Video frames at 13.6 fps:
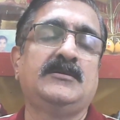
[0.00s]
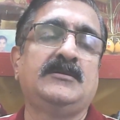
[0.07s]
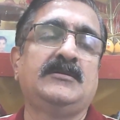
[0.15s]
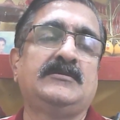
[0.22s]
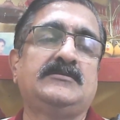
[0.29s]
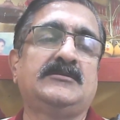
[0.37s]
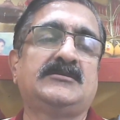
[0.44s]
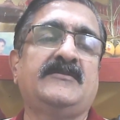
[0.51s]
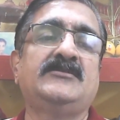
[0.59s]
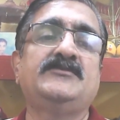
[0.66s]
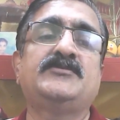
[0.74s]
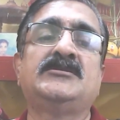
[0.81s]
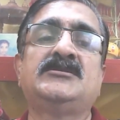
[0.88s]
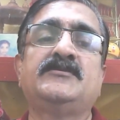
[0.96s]
The seventh
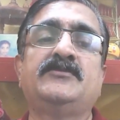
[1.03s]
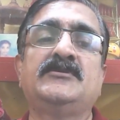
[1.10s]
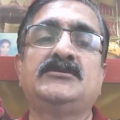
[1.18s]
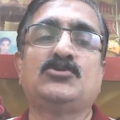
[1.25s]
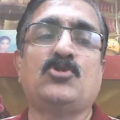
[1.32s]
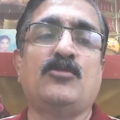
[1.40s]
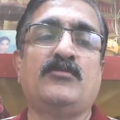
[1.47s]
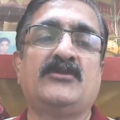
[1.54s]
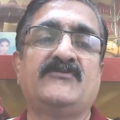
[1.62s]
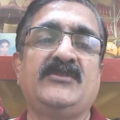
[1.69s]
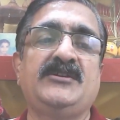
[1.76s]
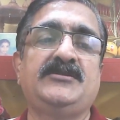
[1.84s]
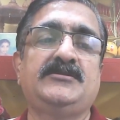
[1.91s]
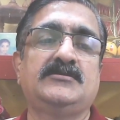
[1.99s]
principle is common
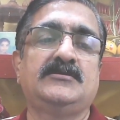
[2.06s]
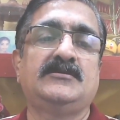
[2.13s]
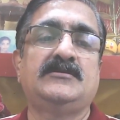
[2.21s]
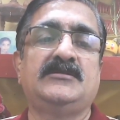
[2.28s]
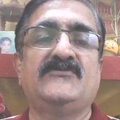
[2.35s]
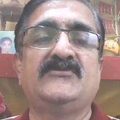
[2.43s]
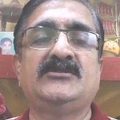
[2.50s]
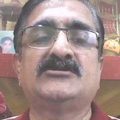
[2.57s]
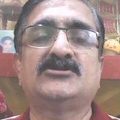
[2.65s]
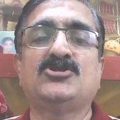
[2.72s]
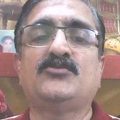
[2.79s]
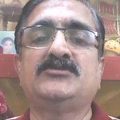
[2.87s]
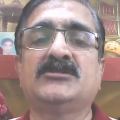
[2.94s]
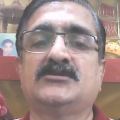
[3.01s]
fate. Definition:
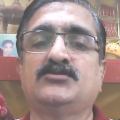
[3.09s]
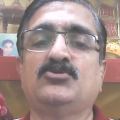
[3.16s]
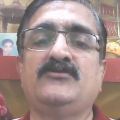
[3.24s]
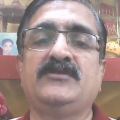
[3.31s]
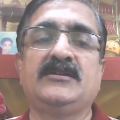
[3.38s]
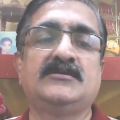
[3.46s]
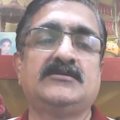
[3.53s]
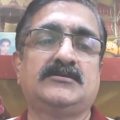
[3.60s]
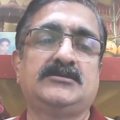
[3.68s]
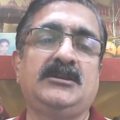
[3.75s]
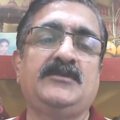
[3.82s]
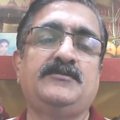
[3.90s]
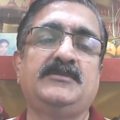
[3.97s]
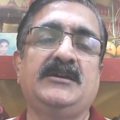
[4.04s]
objects moving in the
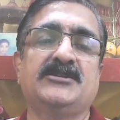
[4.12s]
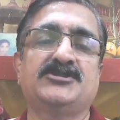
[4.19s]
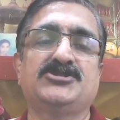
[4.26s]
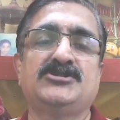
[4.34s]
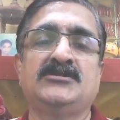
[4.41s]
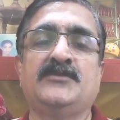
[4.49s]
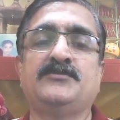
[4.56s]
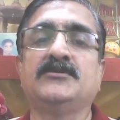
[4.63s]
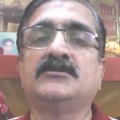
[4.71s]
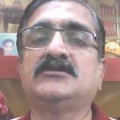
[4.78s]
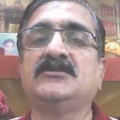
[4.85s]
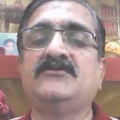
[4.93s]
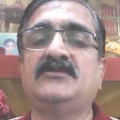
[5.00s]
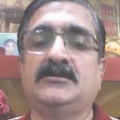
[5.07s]
same direction are
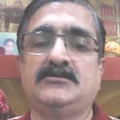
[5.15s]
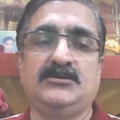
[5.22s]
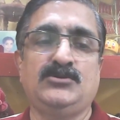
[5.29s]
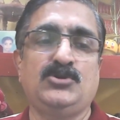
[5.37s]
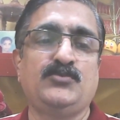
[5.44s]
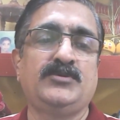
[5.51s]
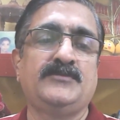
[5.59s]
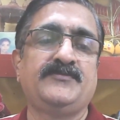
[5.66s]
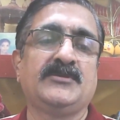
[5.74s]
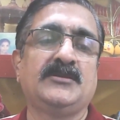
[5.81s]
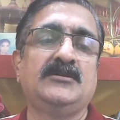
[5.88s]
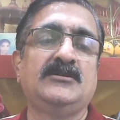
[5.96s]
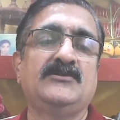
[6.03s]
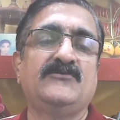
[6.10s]
perceived as a group.
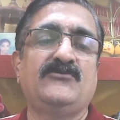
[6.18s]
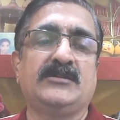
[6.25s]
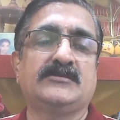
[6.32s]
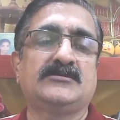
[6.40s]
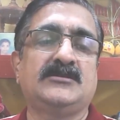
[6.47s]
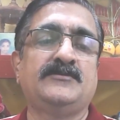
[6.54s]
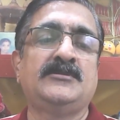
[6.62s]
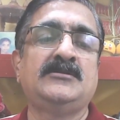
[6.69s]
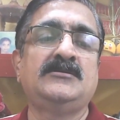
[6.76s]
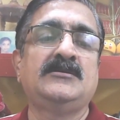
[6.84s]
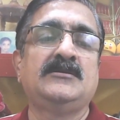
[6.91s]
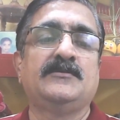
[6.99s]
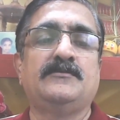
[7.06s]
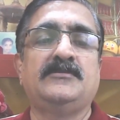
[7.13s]
For example,
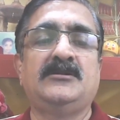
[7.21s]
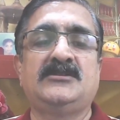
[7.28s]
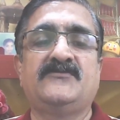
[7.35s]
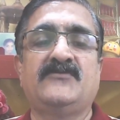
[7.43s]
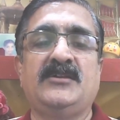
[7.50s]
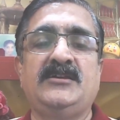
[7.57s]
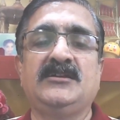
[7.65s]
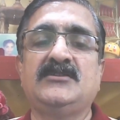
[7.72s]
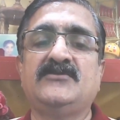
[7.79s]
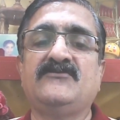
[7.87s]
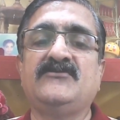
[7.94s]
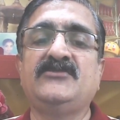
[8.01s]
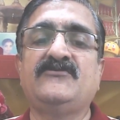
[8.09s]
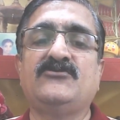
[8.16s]
birds flying in
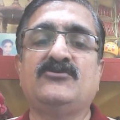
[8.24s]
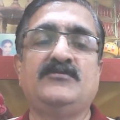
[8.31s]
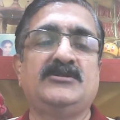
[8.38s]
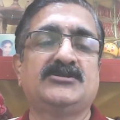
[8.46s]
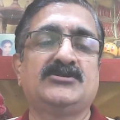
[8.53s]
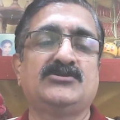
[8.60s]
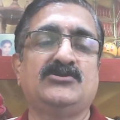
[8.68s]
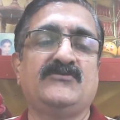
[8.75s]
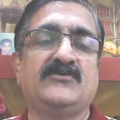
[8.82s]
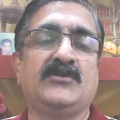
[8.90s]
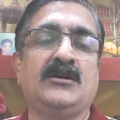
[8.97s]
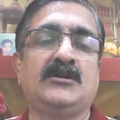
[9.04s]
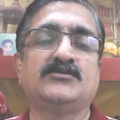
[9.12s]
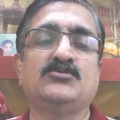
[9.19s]
V formation of
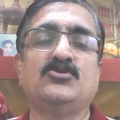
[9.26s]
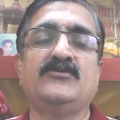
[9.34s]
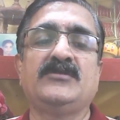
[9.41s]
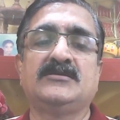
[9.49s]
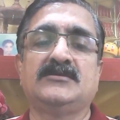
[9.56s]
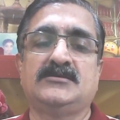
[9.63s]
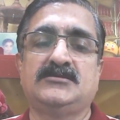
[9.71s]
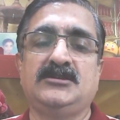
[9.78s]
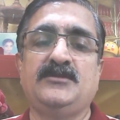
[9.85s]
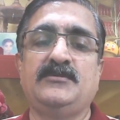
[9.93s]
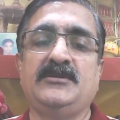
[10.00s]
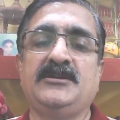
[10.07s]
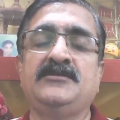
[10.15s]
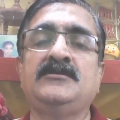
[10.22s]
cars moving in the same
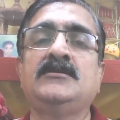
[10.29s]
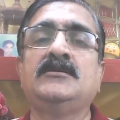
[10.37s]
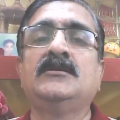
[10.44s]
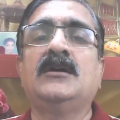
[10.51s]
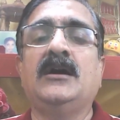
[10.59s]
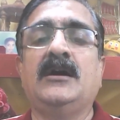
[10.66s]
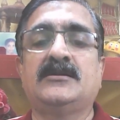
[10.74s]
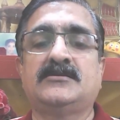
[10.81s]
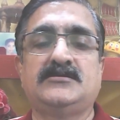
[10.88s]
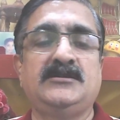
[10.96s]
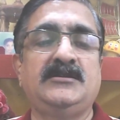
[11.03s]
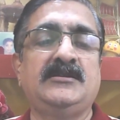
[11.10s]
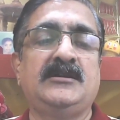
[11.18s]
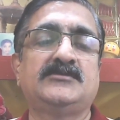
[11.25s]
lane are
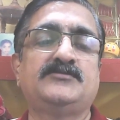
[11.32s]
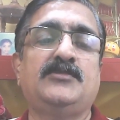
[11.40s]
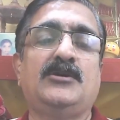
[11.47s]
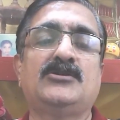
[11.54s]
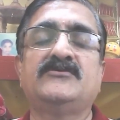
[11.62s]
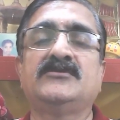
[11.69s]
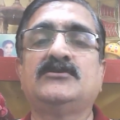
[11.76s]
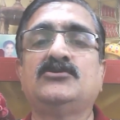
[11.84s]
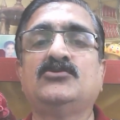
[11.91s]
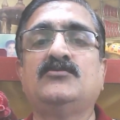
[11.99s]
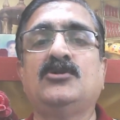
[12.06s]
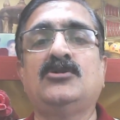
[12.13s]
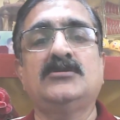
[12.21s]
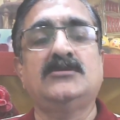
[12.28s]
seen as part of the group
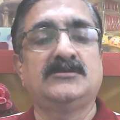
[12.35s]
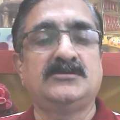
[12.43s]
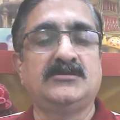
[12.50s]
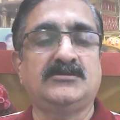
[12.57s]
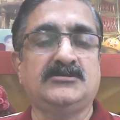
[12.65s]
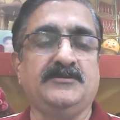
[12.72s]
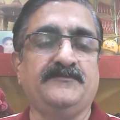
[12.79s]
or system.